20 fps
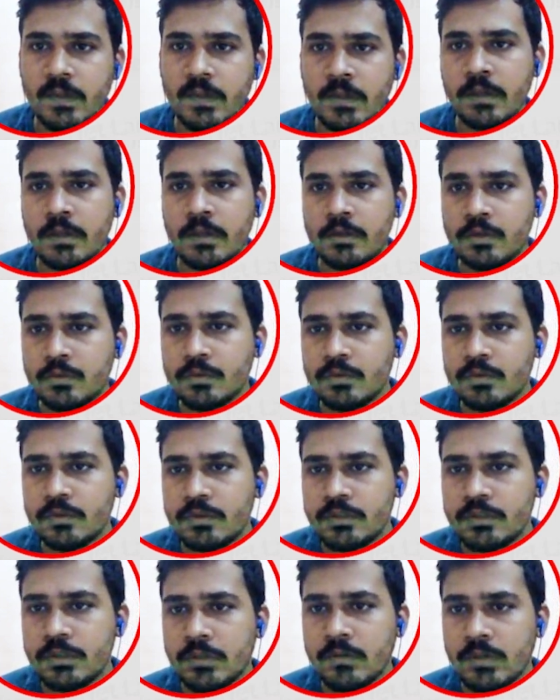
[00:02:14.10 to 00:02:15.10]
into
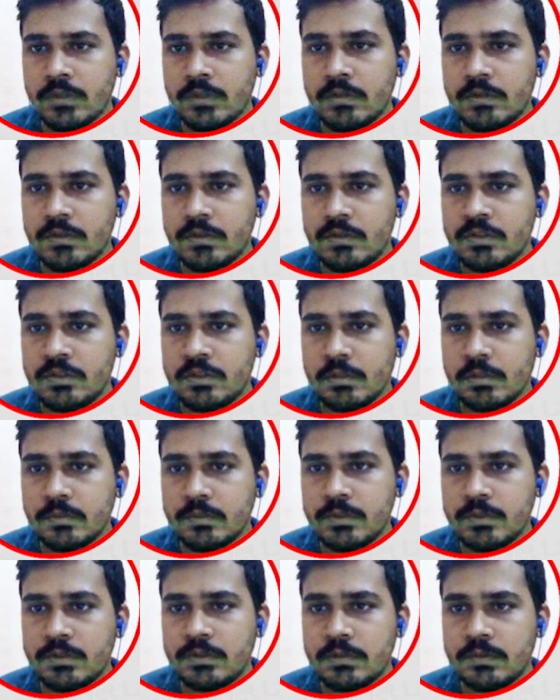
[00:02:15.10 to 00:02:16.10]
7
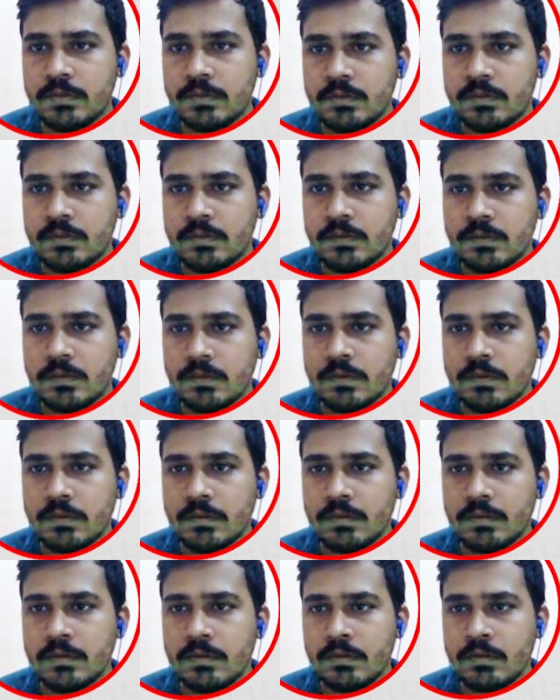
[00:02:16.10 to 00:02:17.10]
steps,
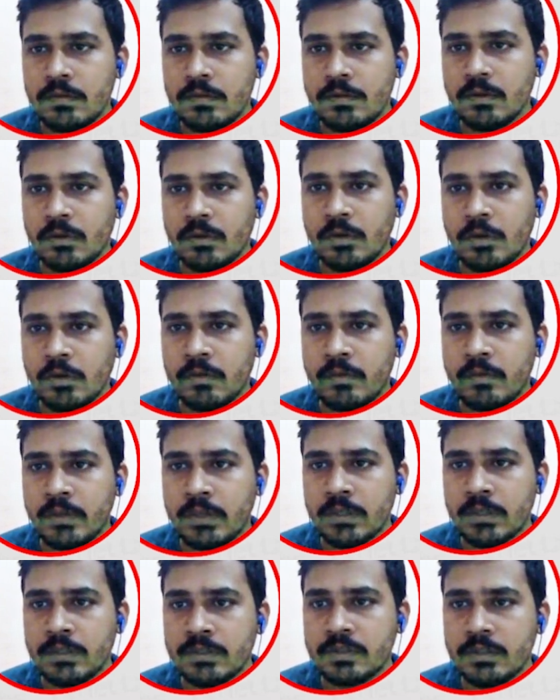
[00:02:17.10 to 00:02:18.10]
or we
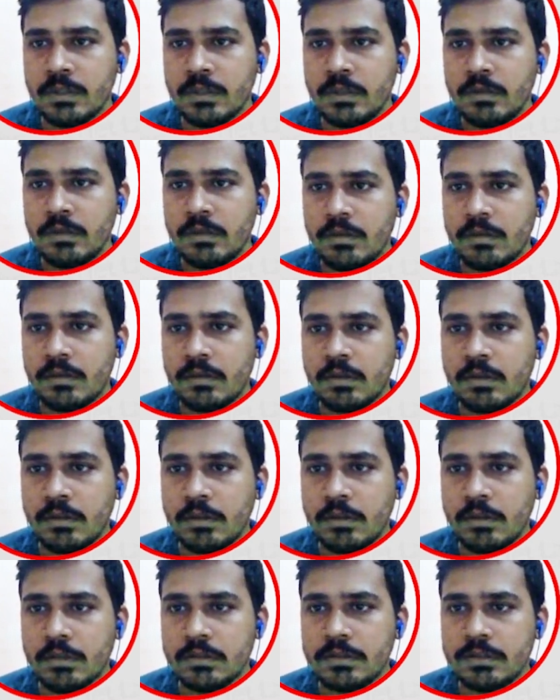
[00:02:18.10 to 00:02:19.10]
can say
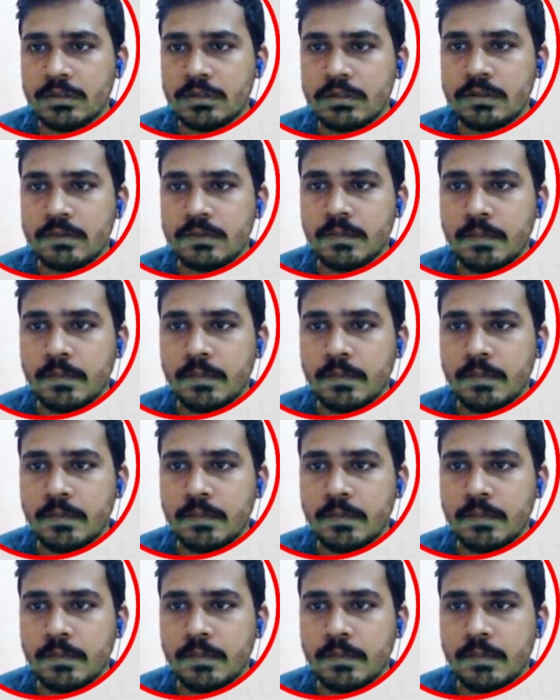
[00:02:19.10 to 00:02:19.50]
layers.